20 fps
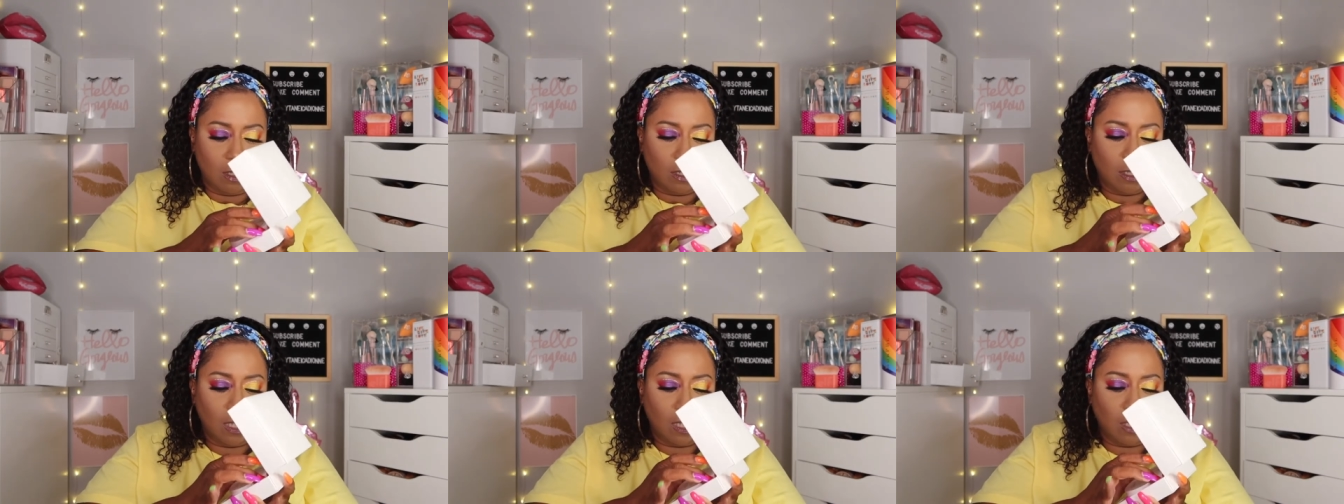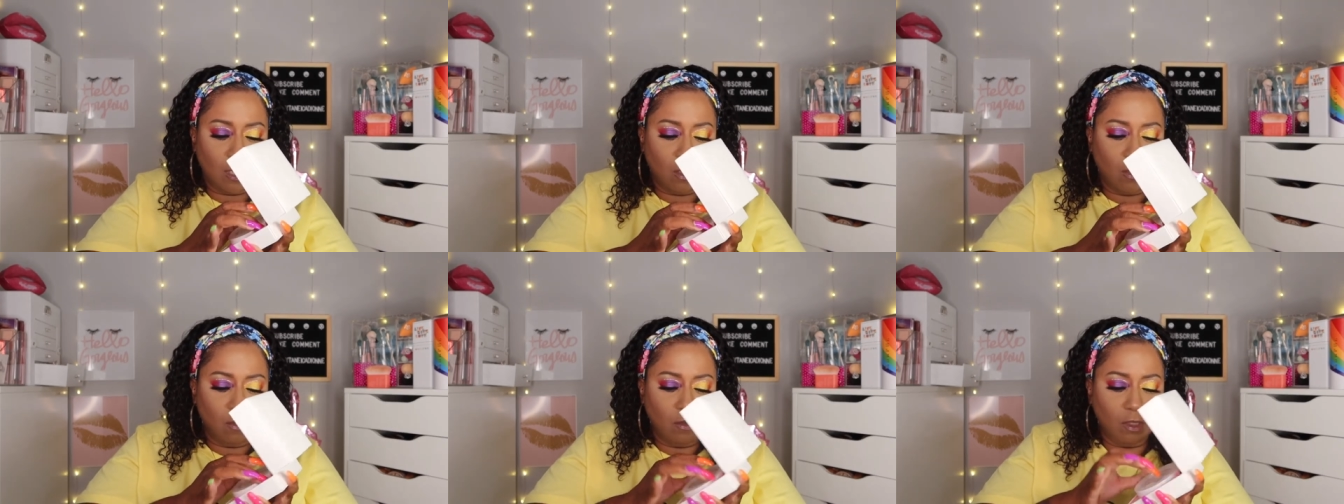
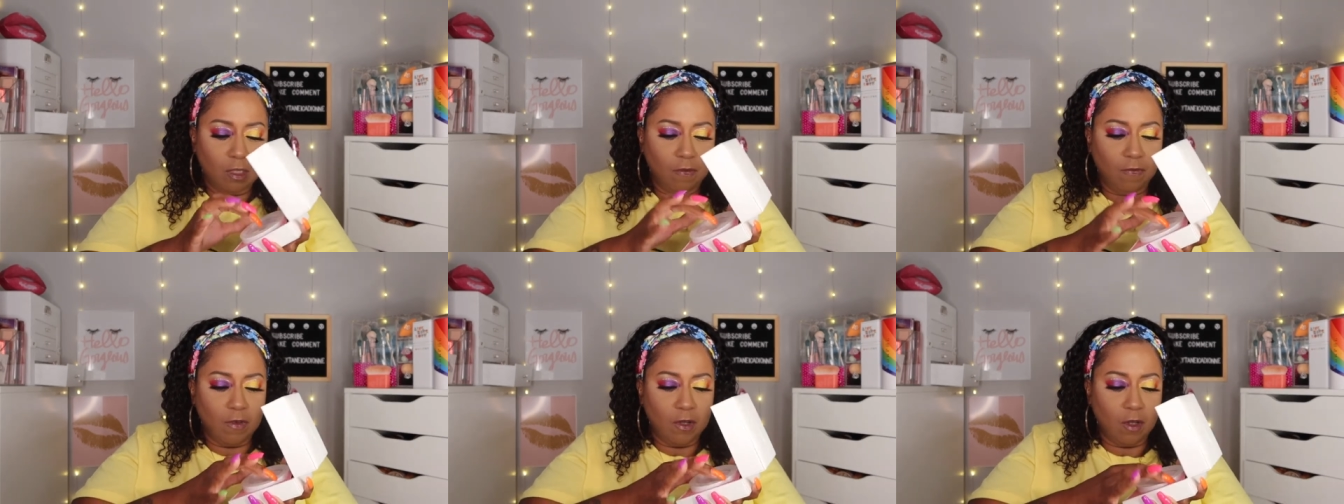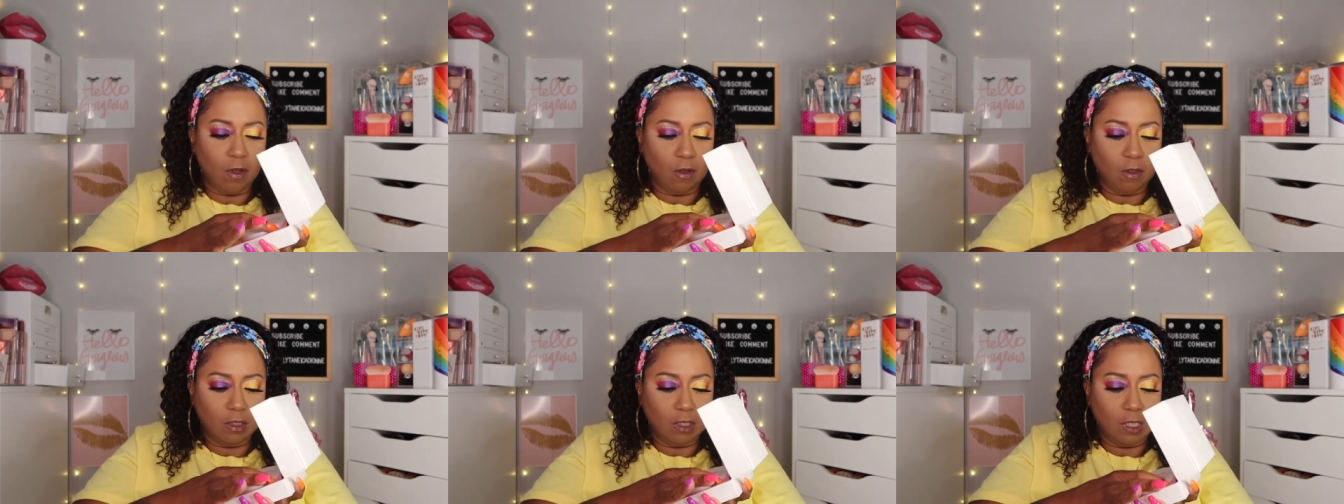Technical
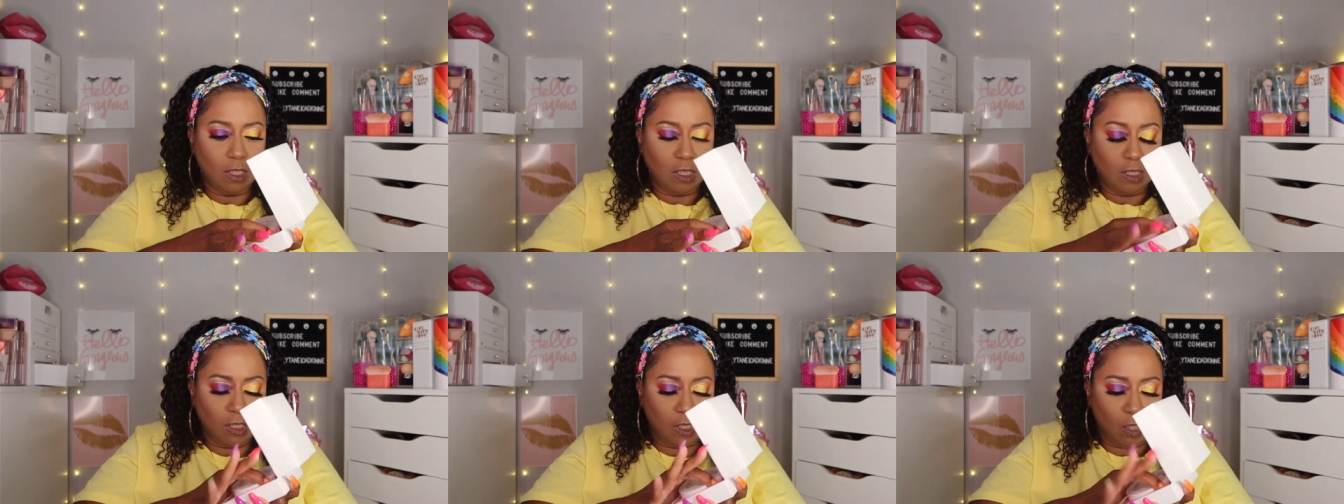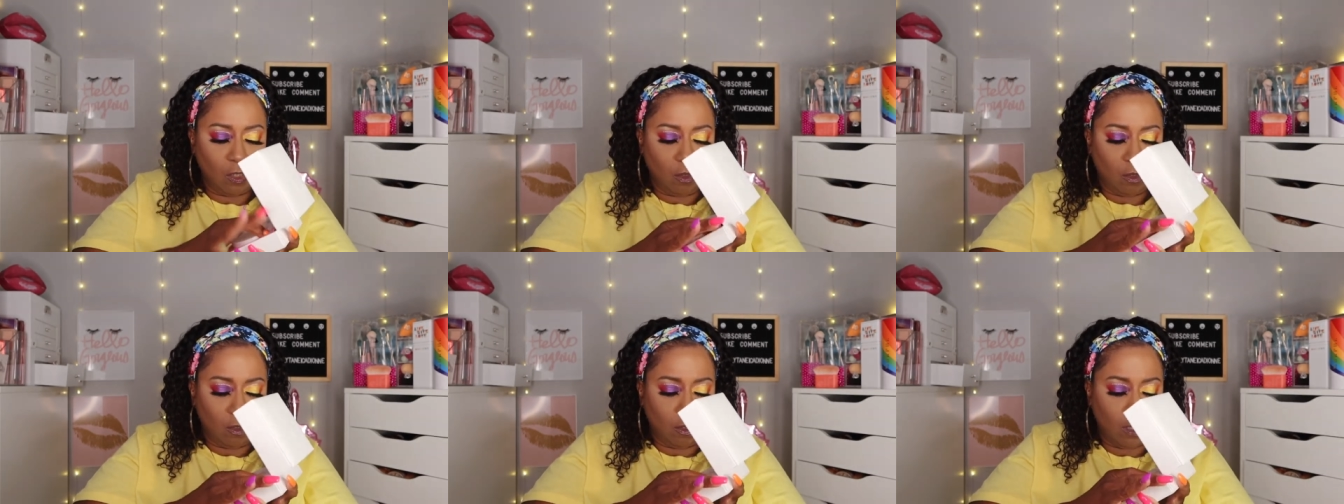difficulties,
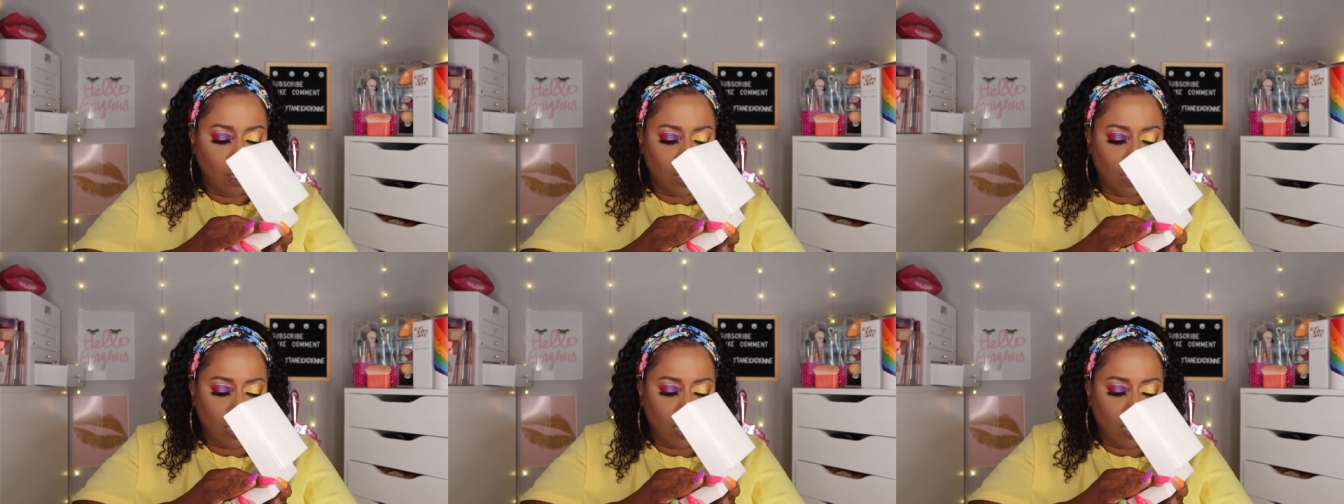y'all. I